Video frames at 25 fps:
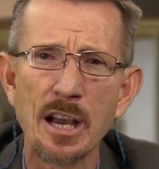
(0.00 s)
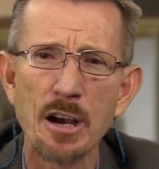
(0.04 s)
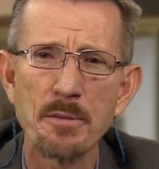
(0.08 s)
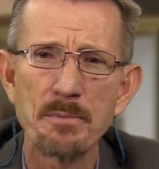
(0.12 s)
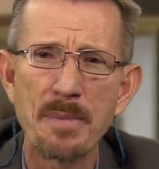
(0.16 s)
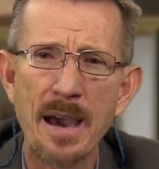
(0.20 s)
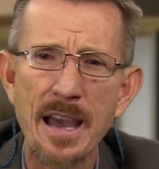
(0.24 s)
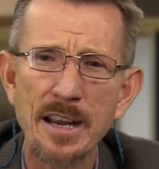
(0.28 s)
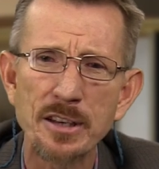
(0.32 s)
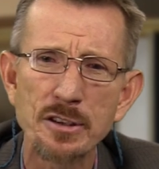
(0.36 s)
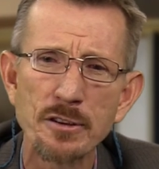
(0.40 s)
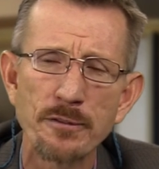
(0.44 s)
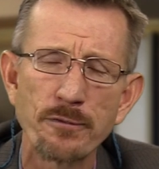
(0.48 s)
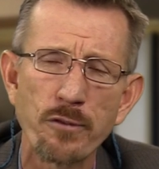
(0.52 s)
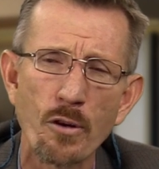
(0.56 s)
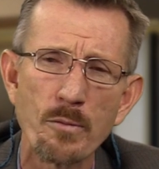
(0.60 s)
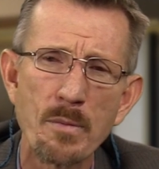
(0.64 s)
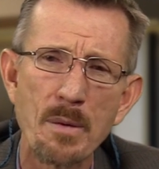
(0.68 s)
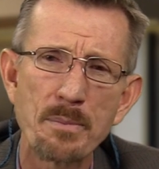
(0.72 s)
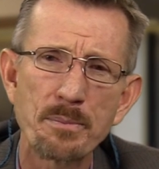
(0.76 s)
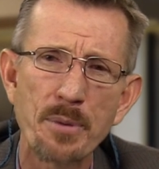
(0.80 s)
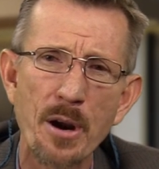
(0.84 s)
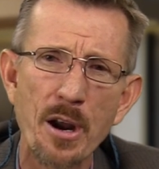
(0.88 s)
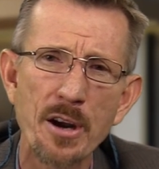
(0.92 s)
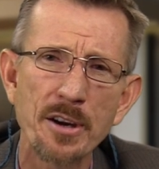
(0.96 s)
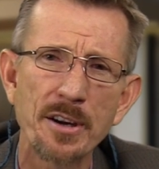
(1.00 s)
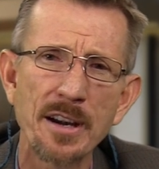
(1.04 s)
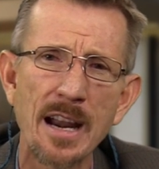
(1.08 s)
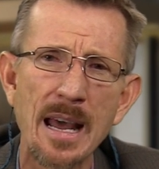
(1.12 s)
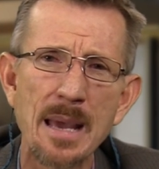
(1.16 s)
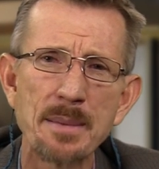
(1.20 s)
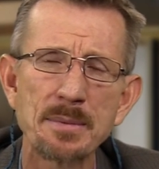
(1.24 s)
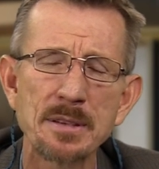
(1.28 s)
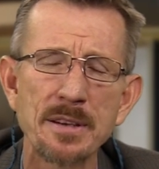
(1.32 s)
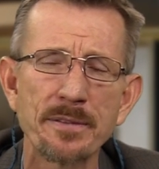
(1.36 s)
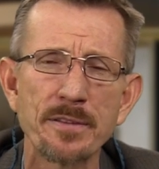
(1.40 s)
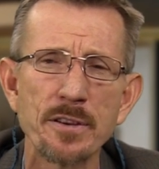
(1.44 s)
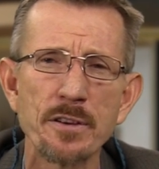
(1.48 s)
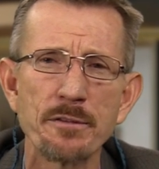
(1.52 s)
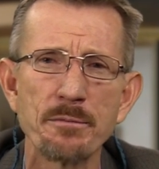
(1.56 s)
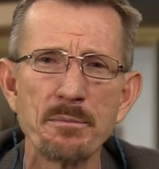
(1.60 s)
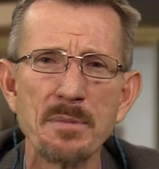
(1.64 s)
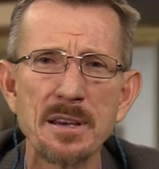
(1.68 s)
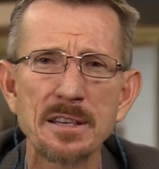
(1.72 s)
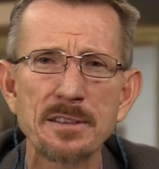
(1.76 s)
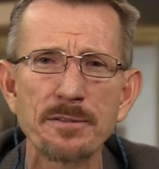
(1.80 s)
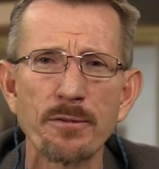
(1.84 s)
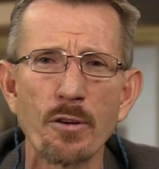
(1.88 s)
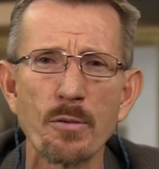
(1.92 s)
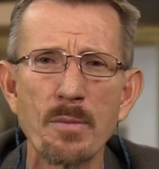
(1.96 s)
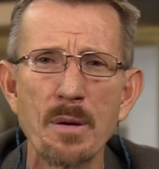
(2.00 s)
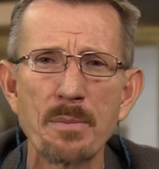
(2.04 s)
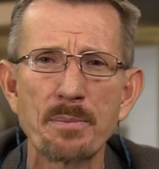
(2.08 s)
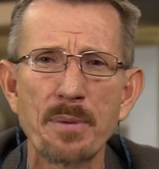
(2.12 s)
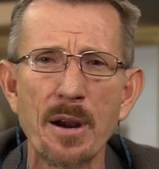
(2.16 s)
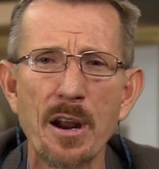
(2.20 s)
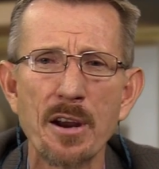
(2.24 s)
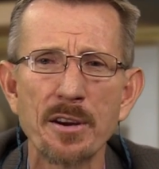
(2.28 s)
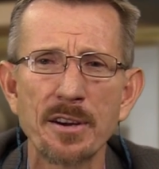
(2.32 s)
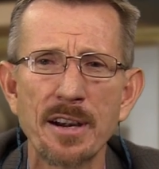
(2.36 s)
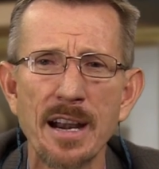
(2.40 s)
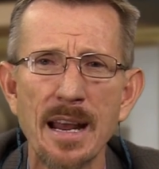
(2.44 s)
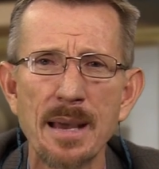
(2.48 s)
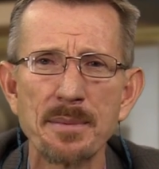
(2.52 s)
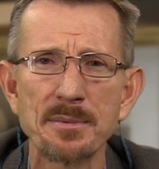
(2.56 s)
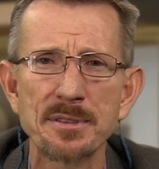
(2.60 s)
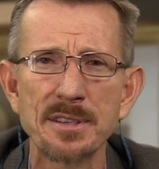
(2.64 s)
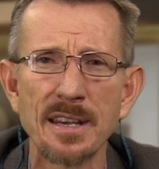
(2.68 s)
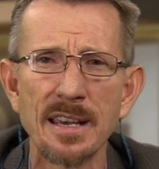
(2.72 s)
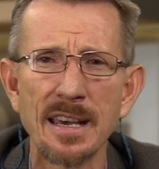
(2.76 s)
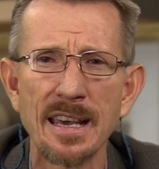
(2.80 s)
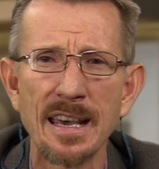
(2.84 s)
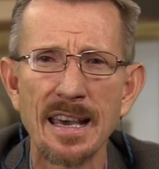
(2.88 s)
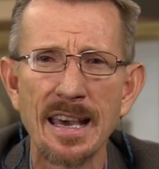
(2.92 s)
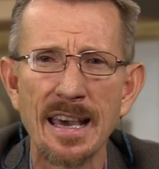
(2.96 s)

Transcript: go back to former programs if you've missed former programs.